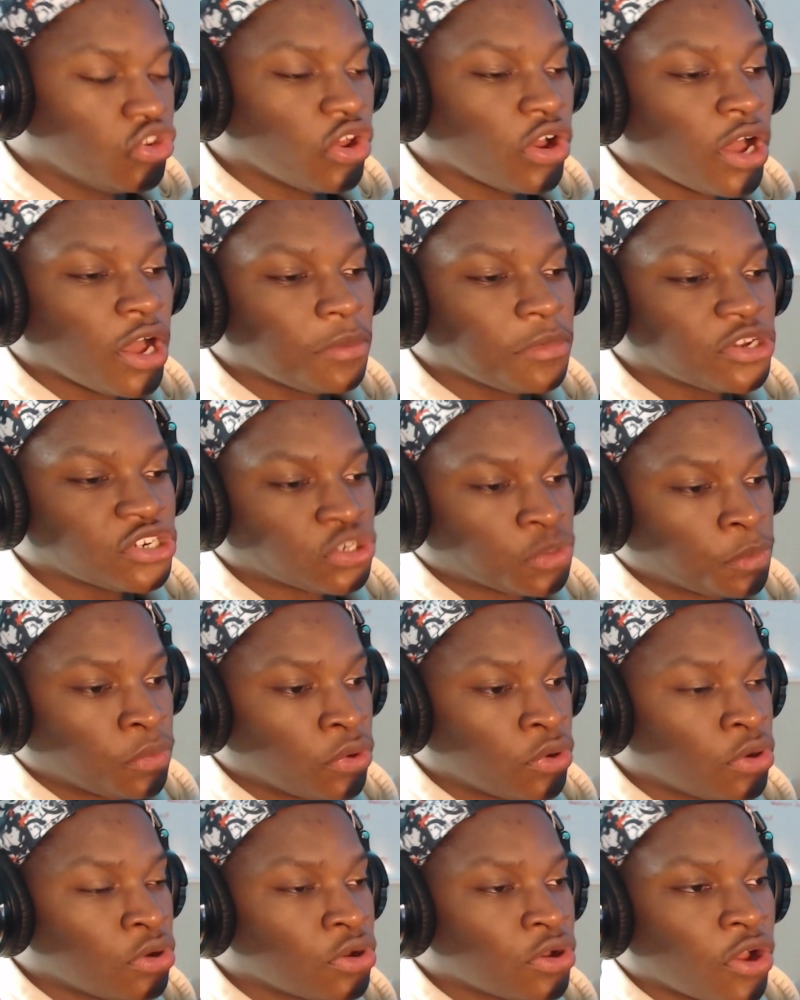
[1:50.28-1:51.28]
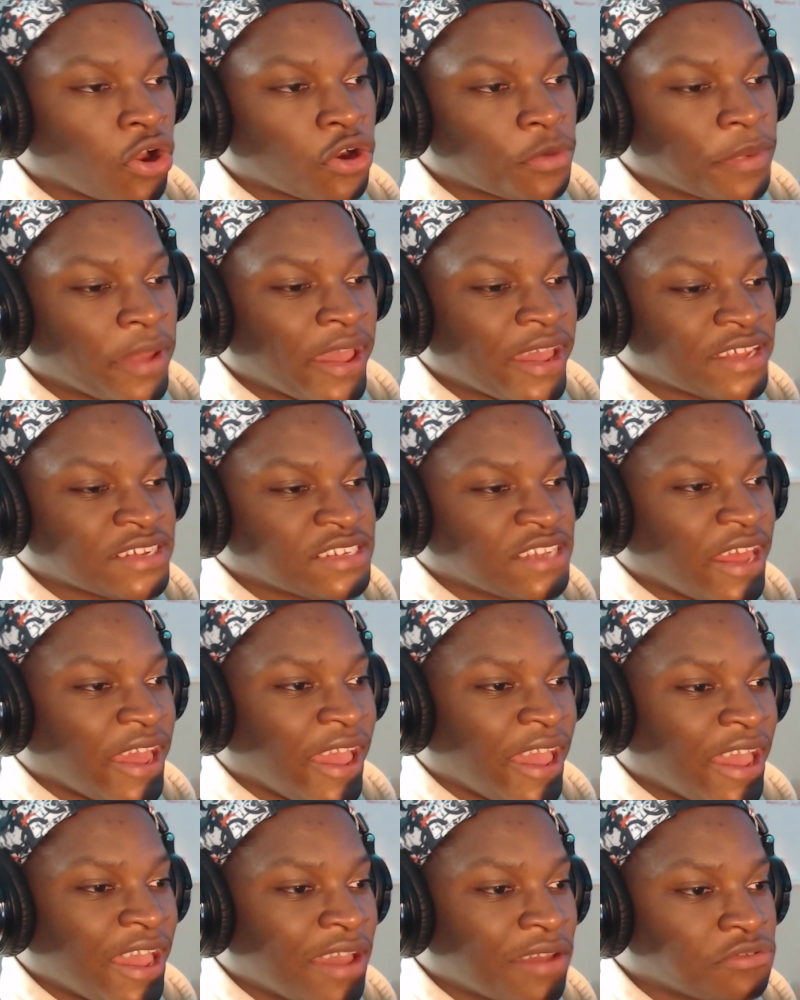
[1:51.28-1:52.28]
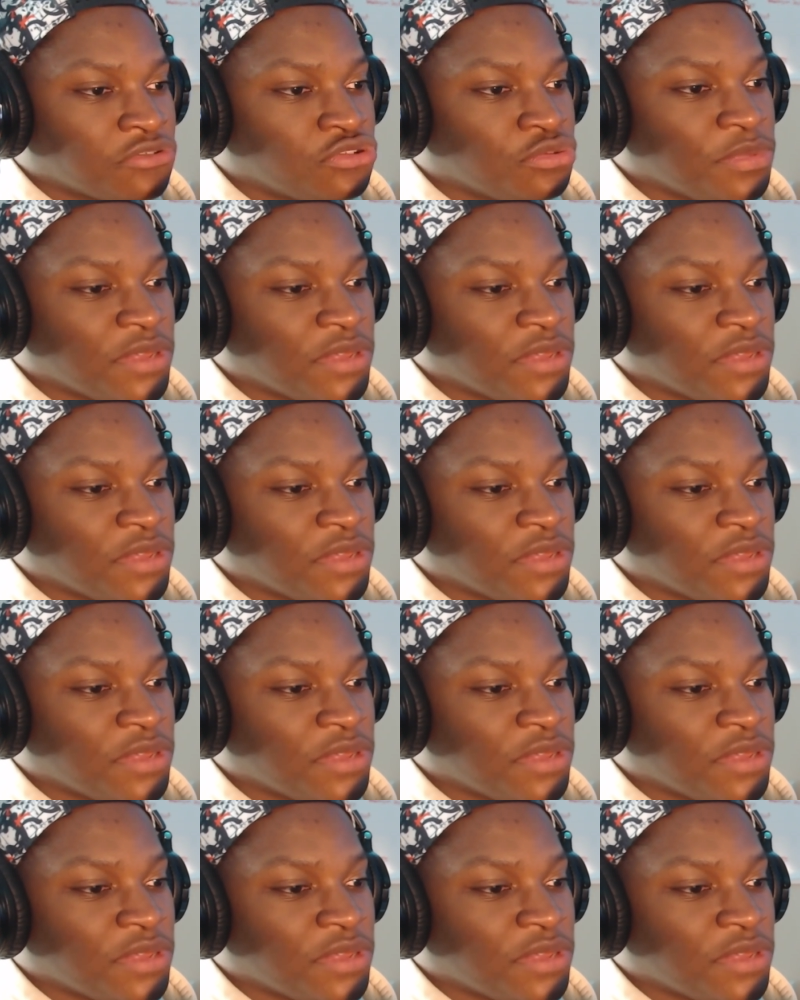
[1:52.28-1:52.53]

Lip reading: how much pull Garp has to have to